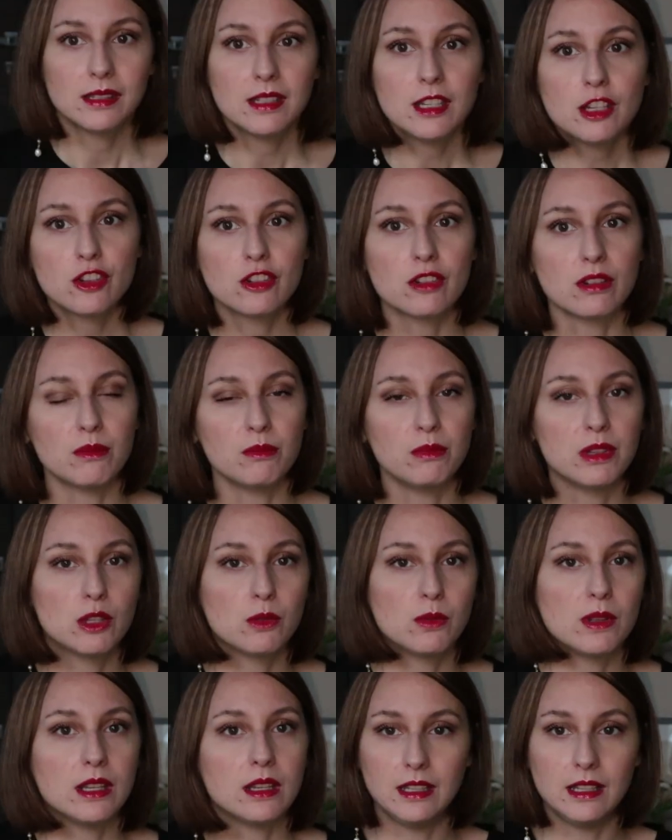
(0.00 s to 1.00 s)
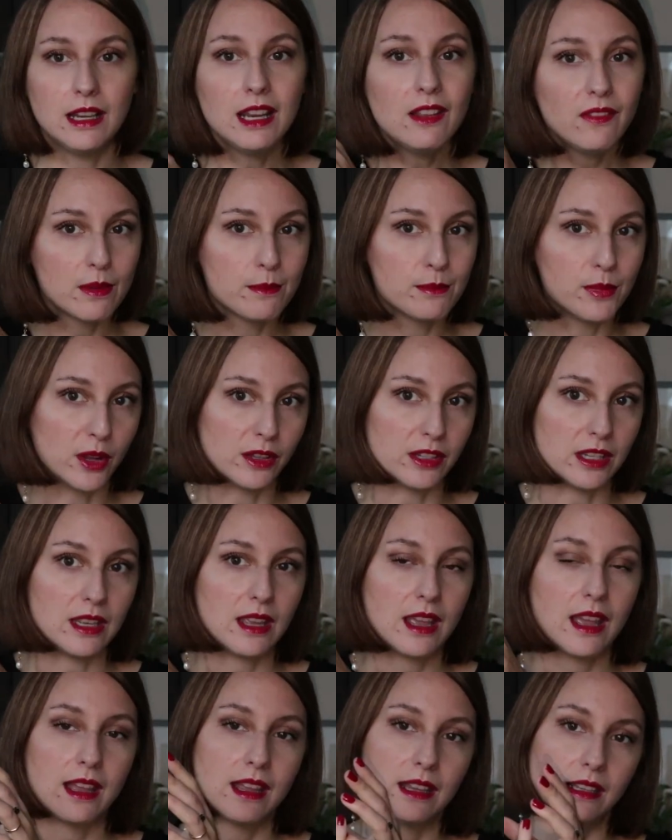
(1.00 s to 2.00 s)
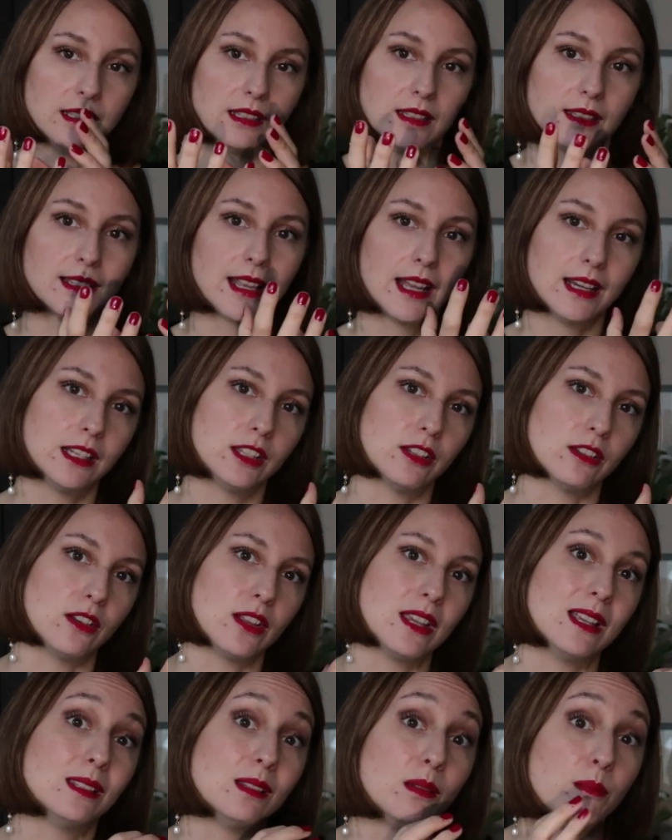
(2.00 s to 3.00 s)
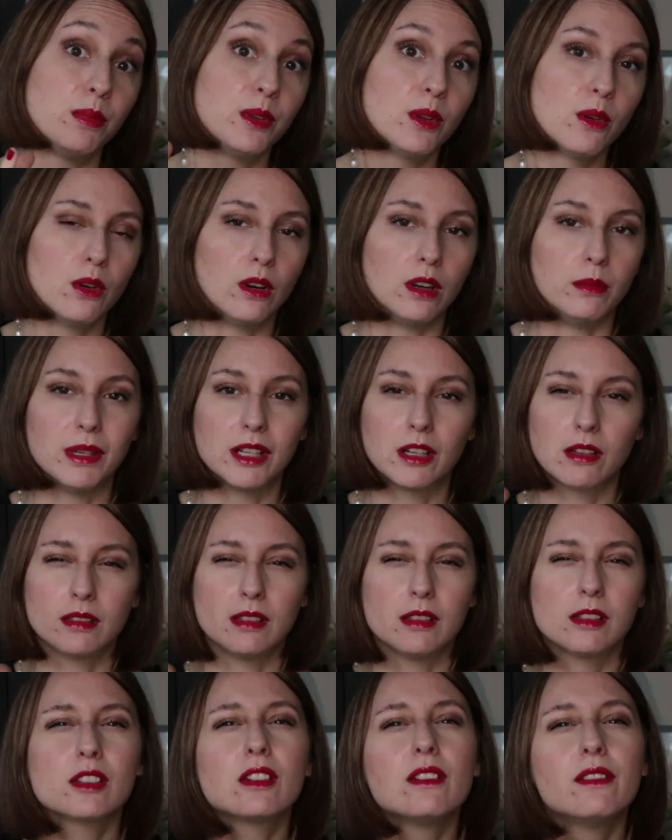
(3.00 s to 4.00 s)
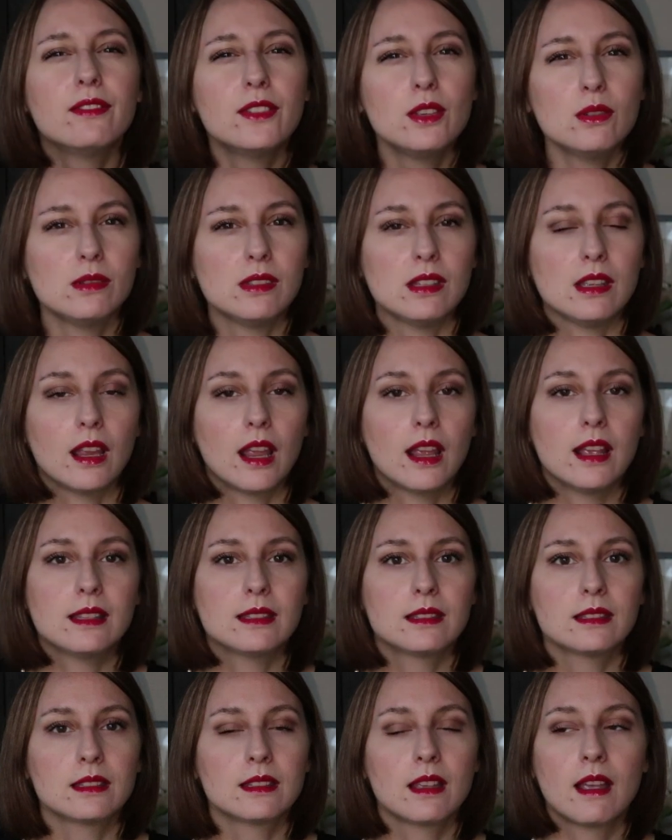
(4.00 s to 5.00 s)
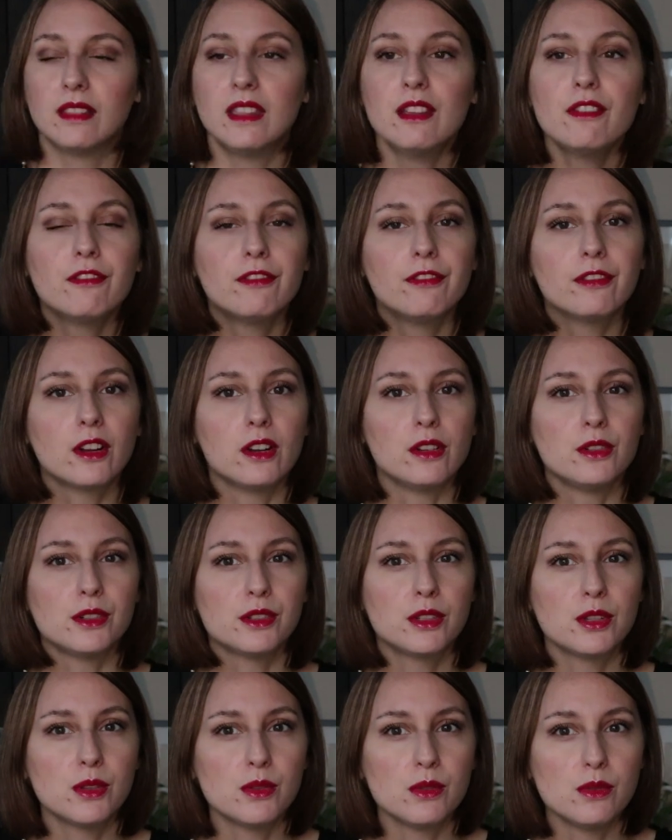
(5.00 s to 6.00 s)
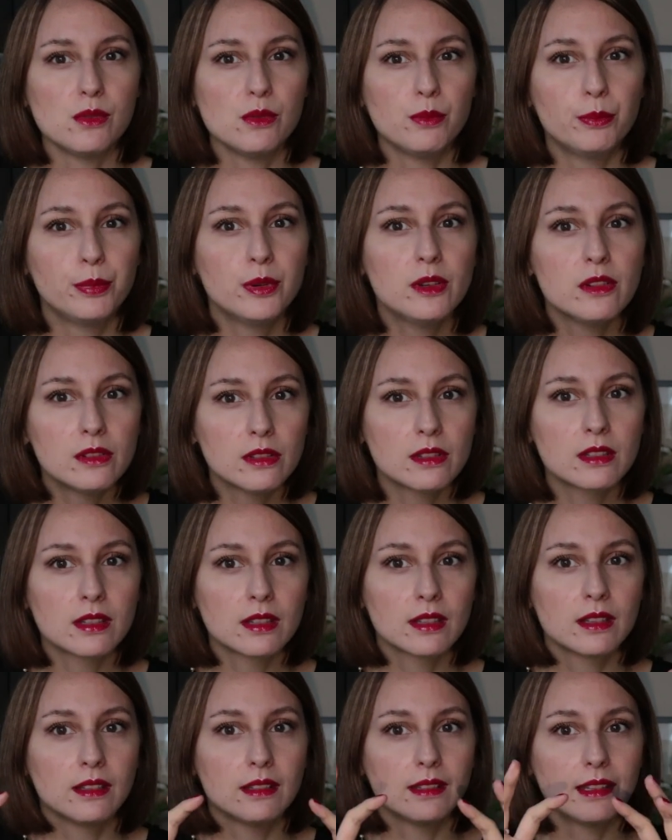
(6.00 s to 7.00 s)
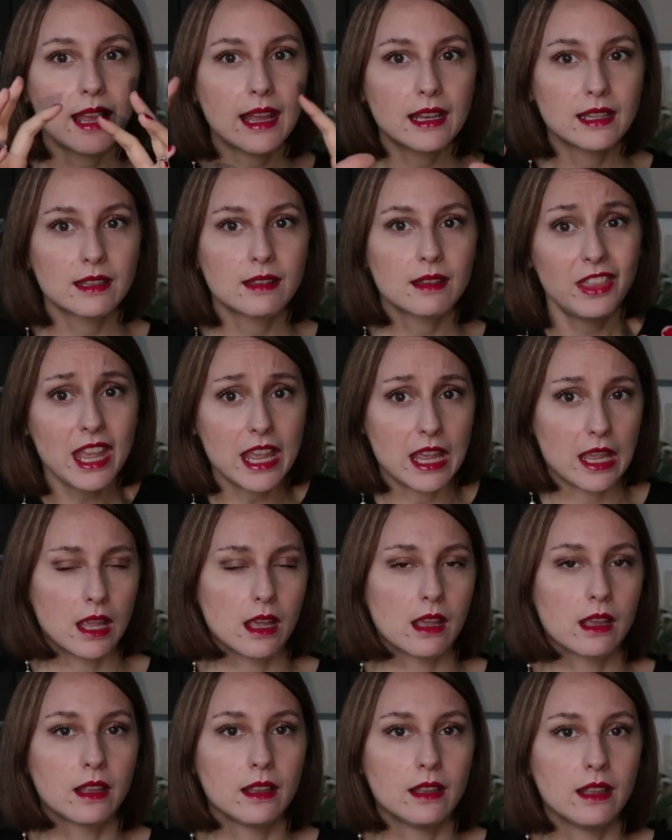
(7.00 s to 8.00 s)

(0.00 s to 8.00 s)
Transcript: The transition between the living body and the skeleton is impure because it's confusing, it's difficult to put that thing